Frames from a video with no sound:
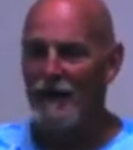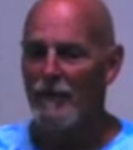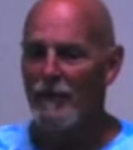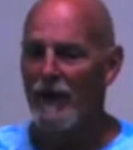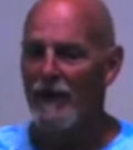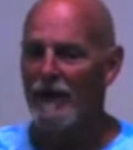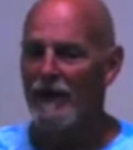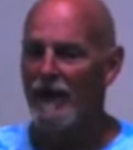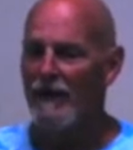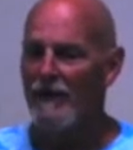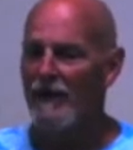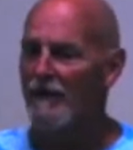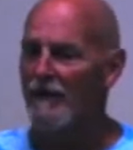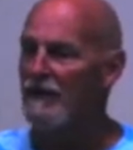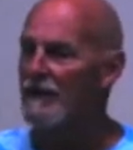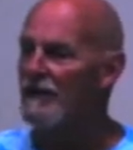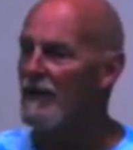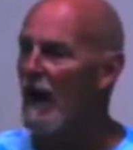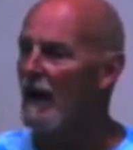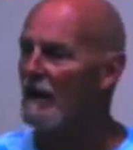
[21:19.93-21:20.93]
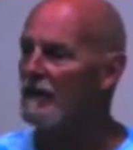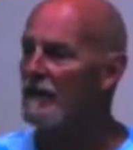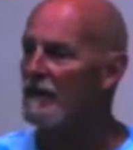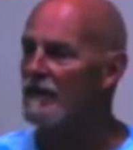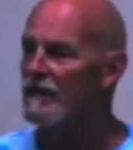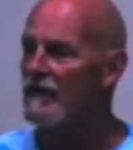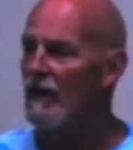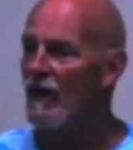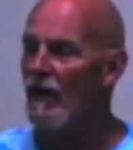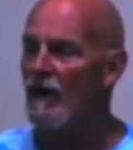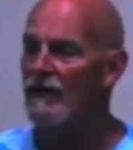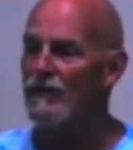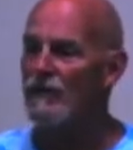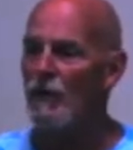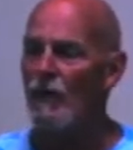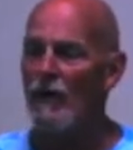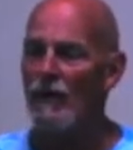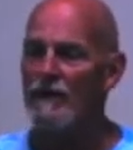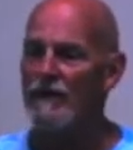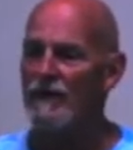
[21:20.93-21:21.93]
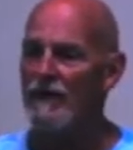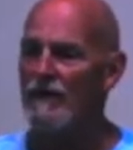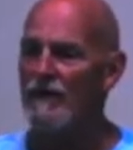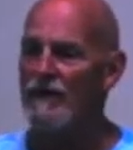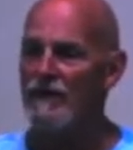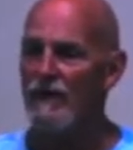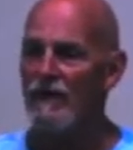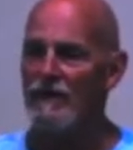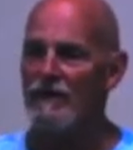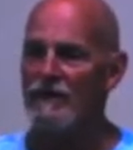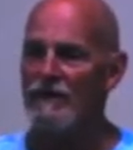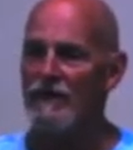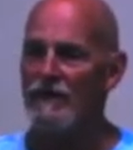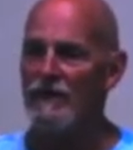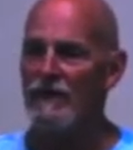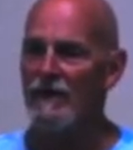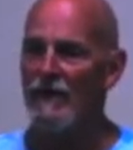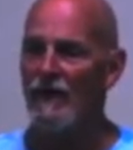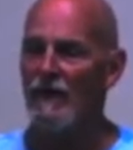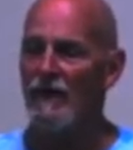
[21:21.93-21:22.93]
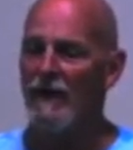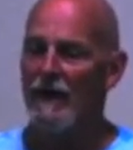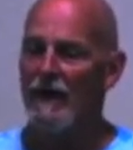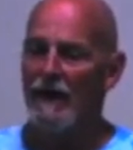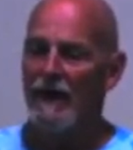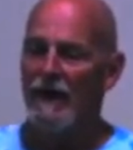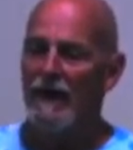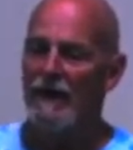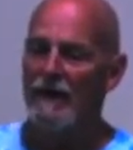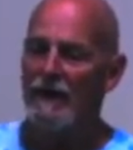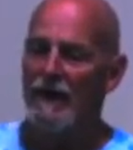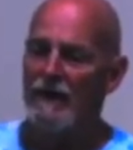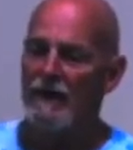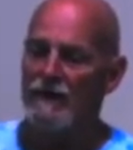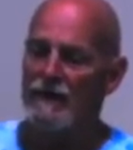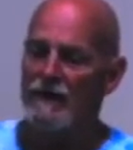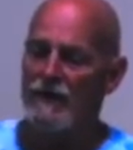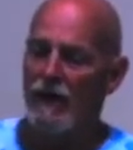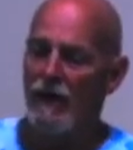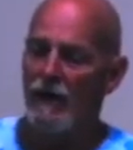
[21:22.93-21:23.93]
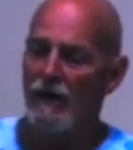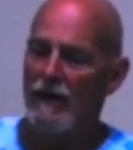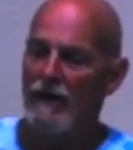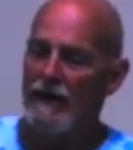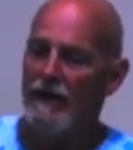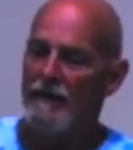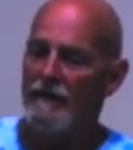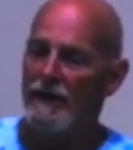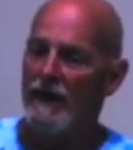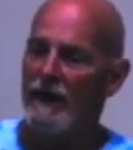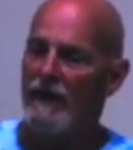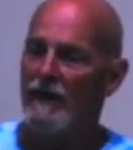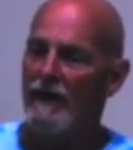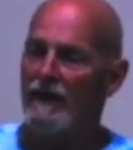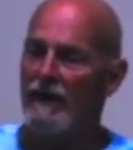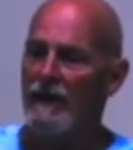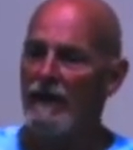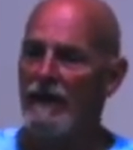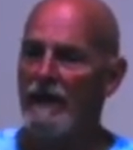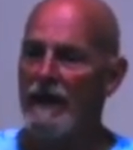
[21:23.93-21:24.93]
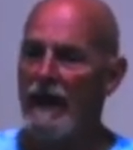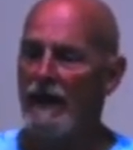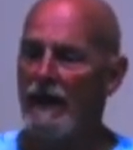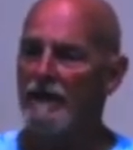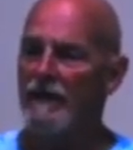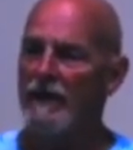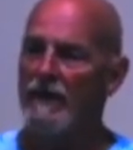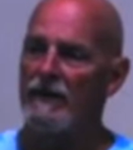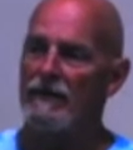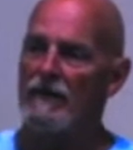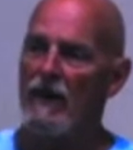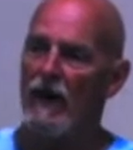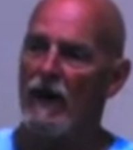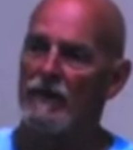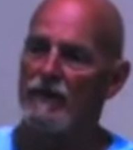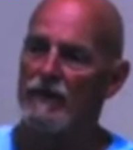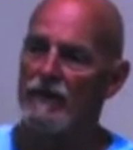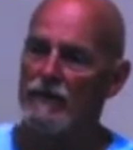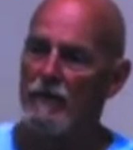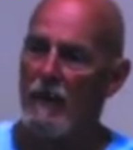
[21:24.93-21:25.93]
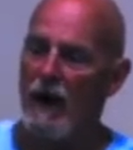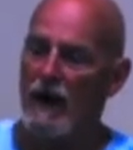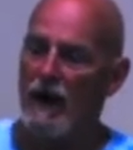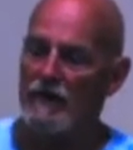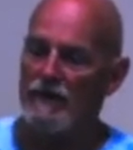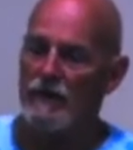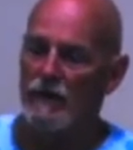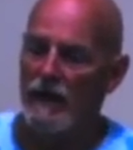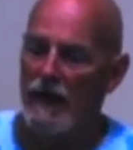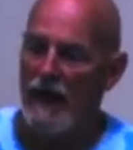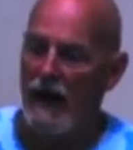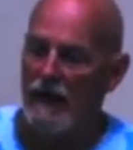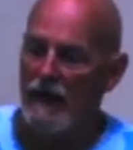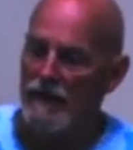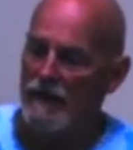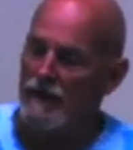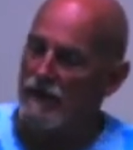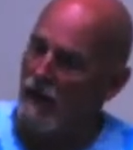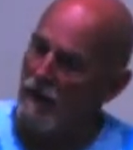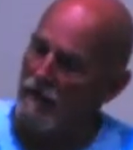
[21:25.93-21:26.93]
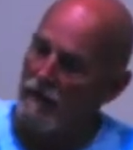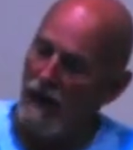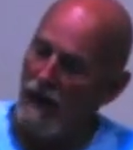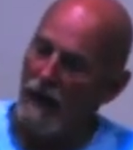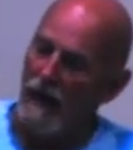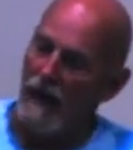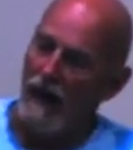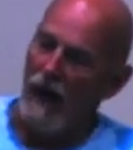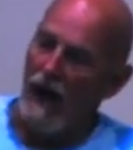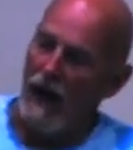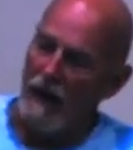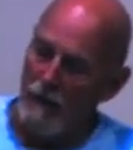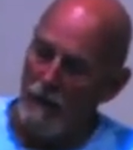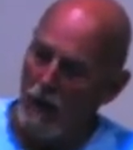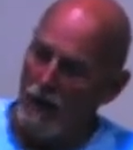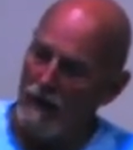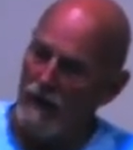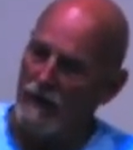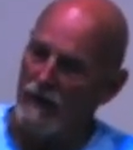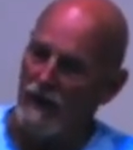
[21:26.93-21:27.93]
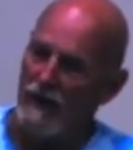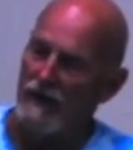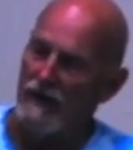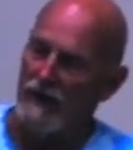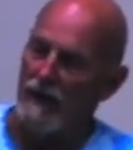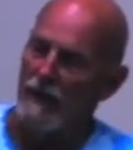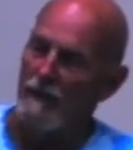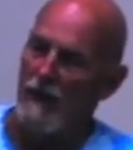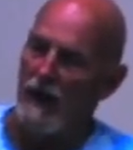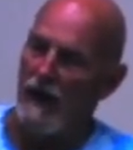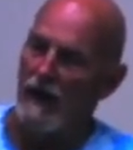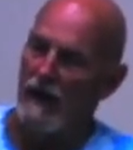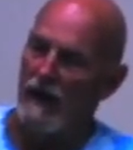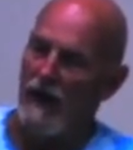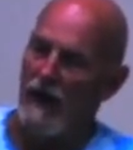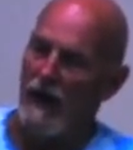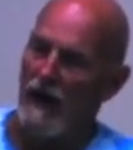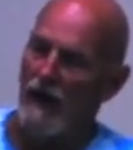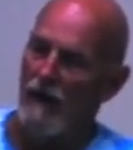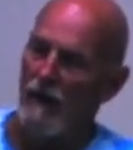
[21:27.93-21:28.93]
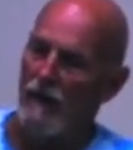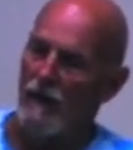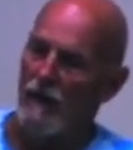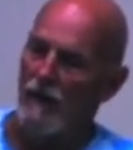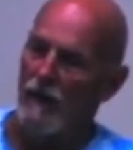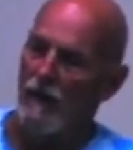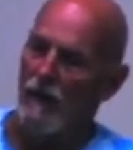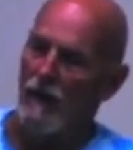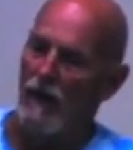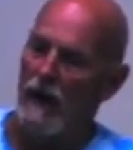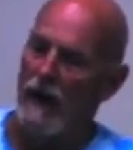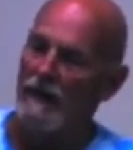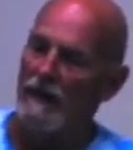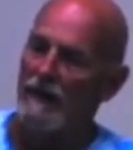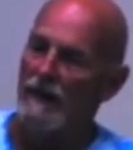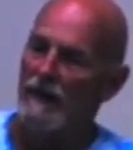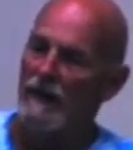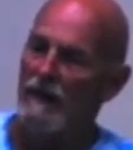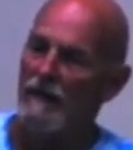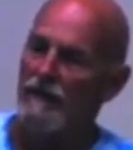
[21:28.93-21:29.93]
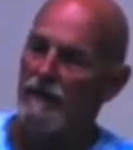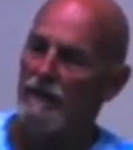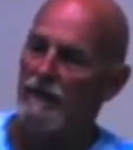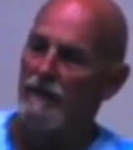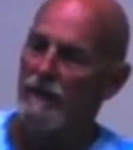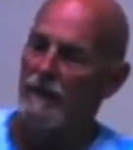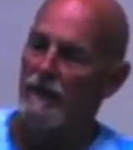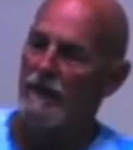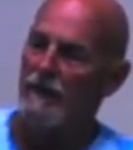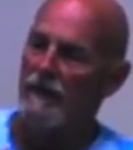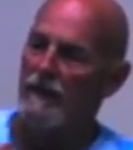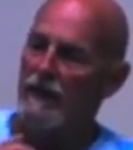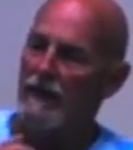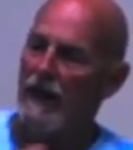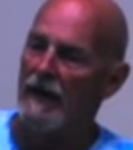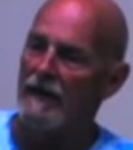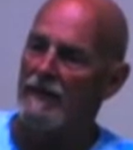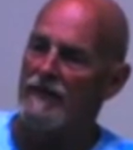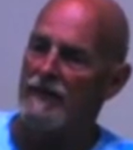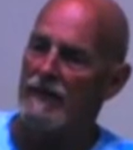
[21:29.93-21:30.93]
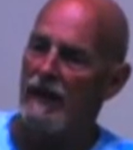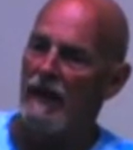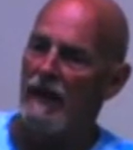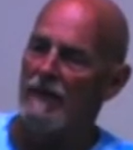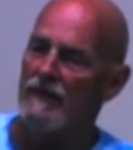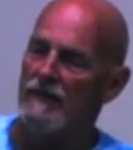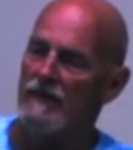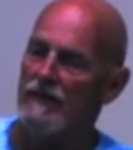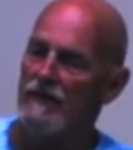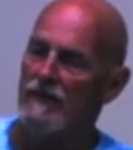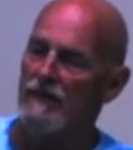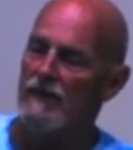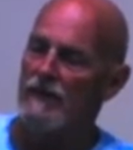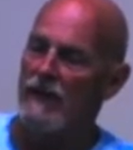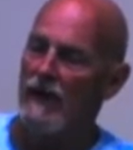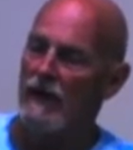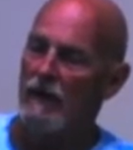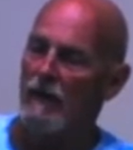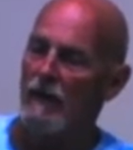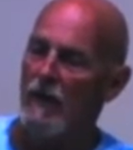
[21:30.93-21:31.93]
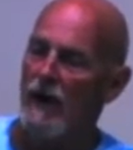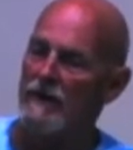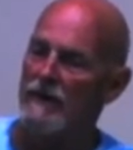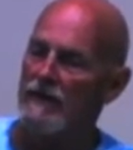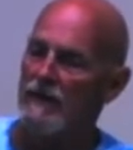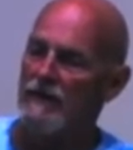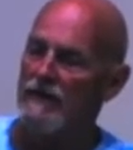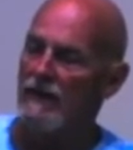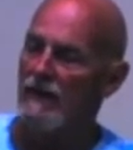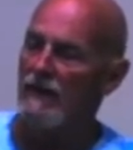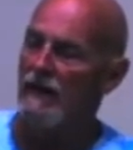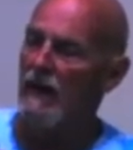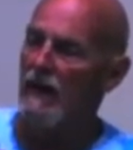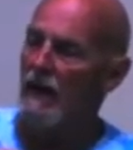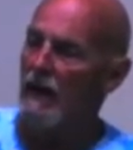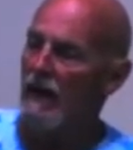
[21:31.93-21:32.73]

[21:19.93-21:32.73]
But and the doctors are also wearing T-shirts, And so they didn't have any doctor smocks and what have you. So I'm already thinking about how, where I live in the United States, in Seattle, Washington,